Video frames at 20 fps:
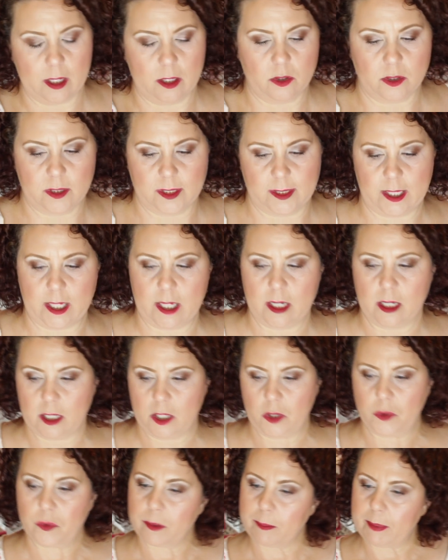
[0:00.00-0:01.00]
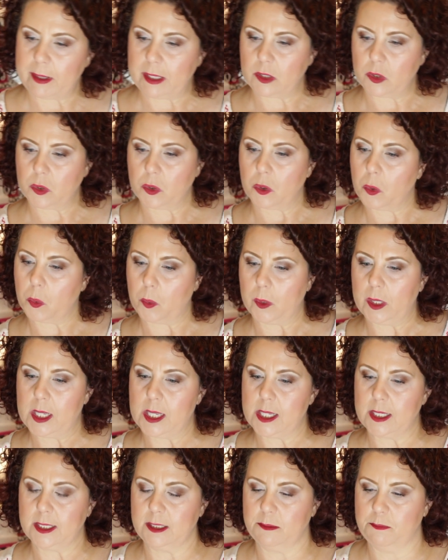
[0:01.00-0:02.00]
I understand, Henri Bendel
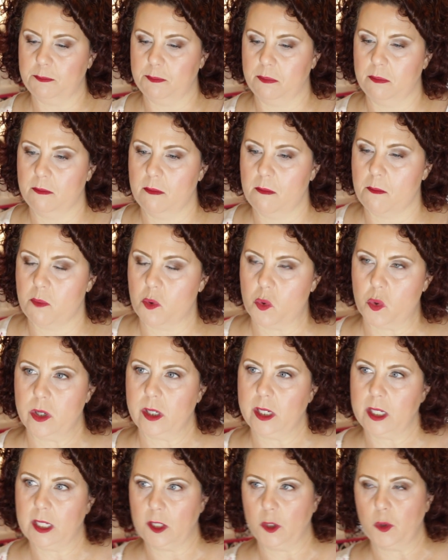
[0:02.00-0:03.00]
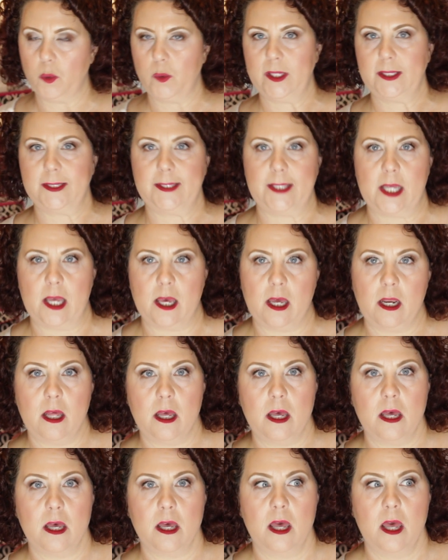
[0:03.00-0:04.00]
was born in
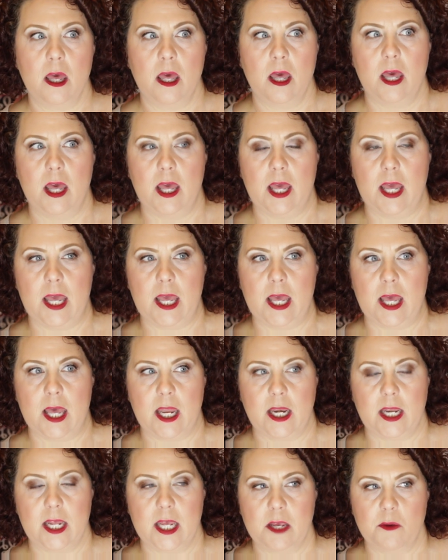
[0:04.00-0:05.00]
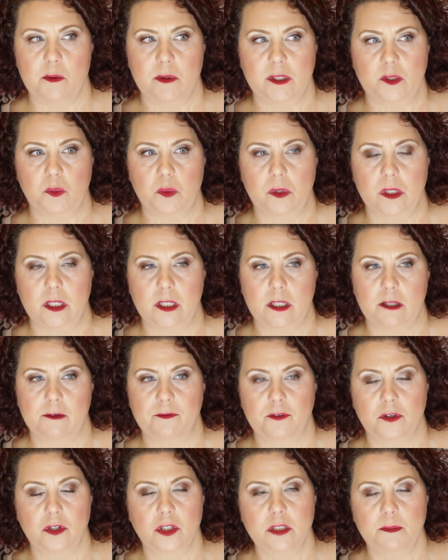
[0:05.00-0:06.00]
Louisiana, and he was one of the
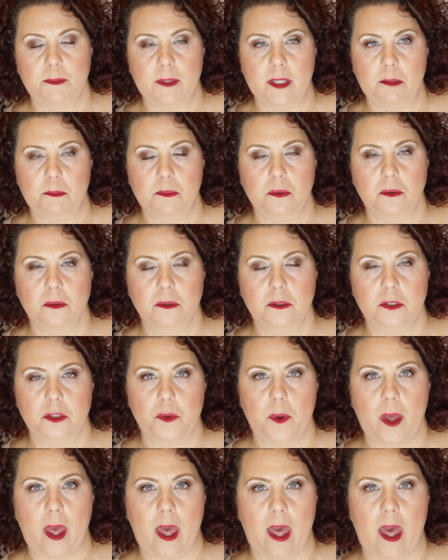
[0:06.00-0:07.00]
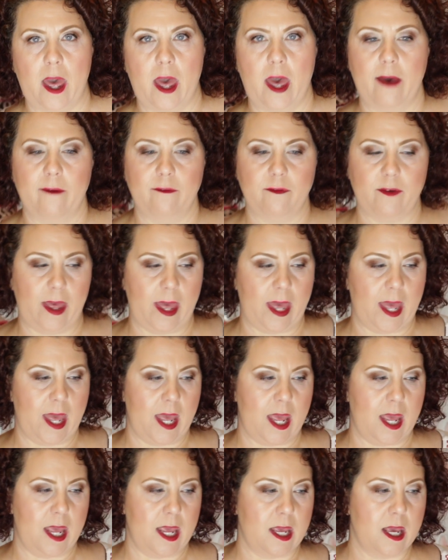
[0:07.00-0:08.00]
first people to have
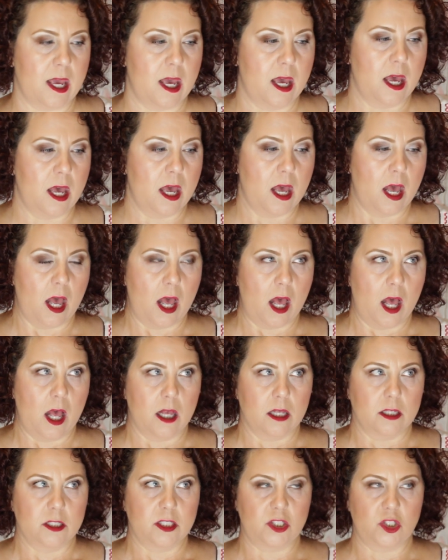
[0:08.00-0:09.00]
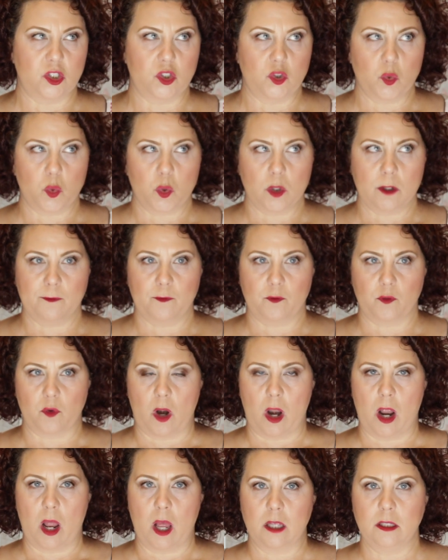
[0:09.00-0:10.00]
a
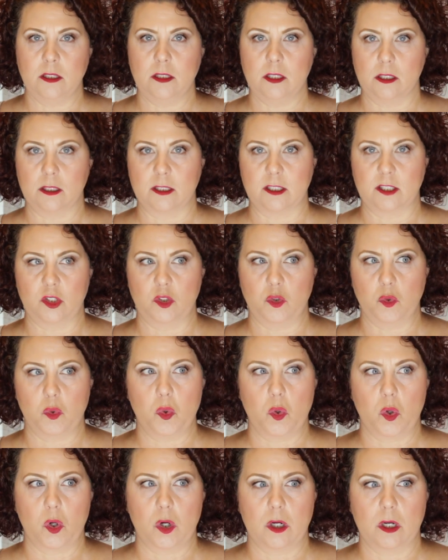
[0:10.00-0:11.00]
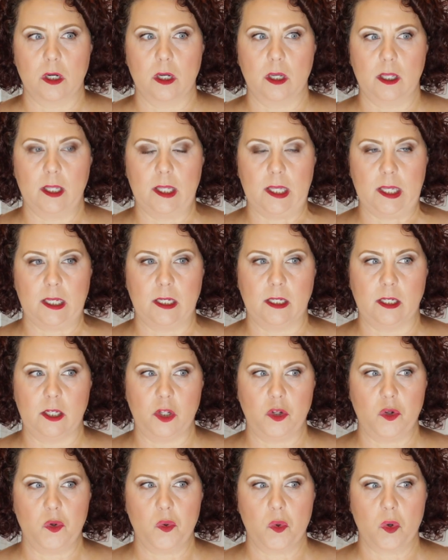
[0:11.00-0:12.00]
storefront store in
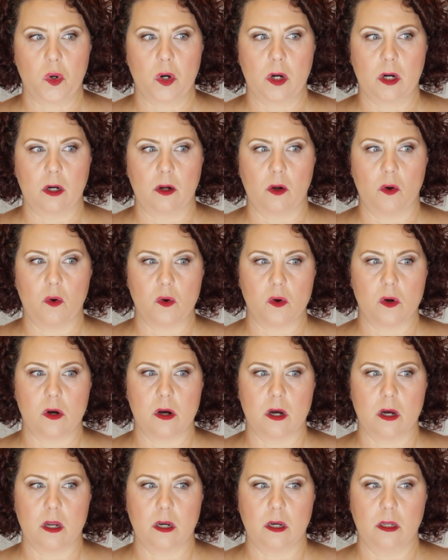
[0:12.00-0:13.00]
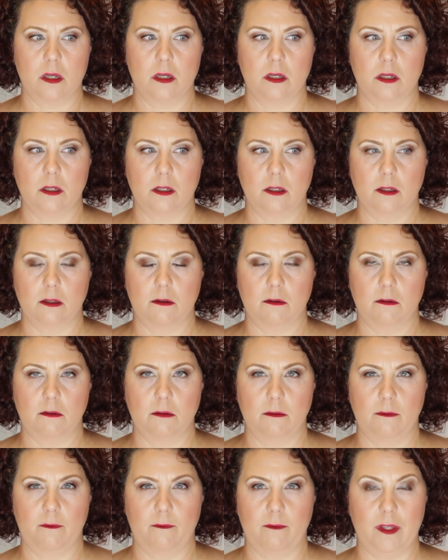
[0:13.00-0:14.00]
New York on
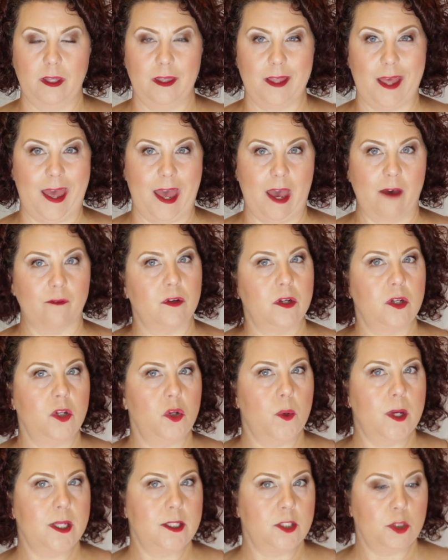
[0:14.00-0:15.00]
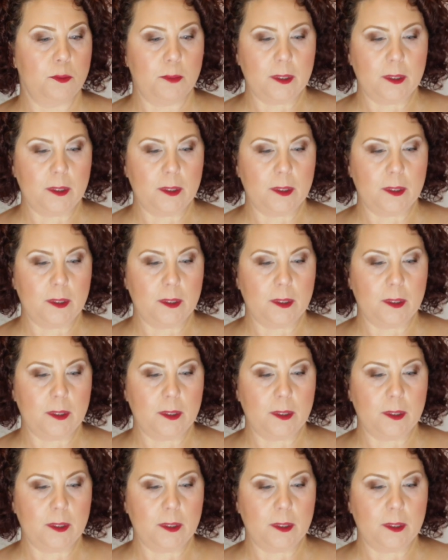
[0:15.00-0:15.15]
Fifth Avenue, I do